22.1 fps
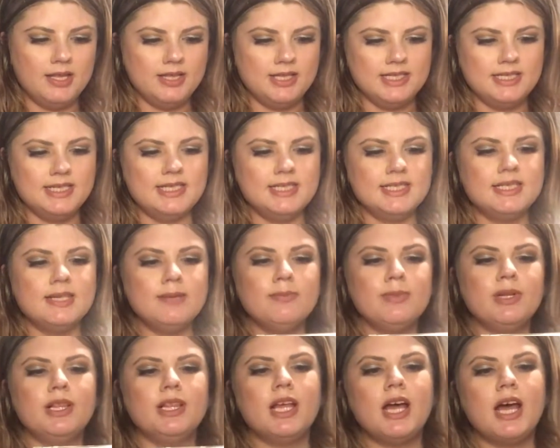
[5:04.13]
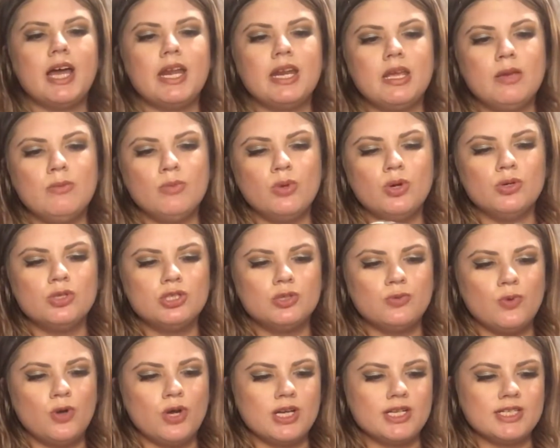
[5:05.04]
This is the Milani Most
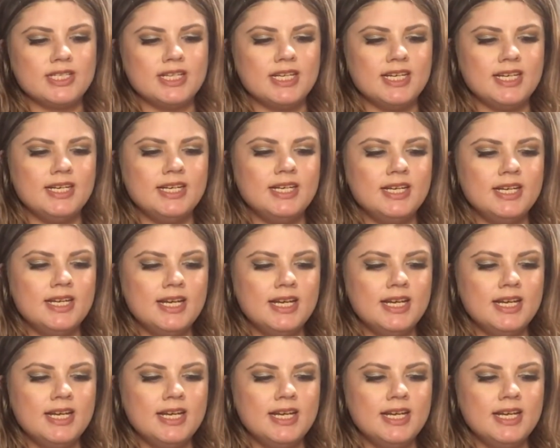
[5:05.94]
Wanted,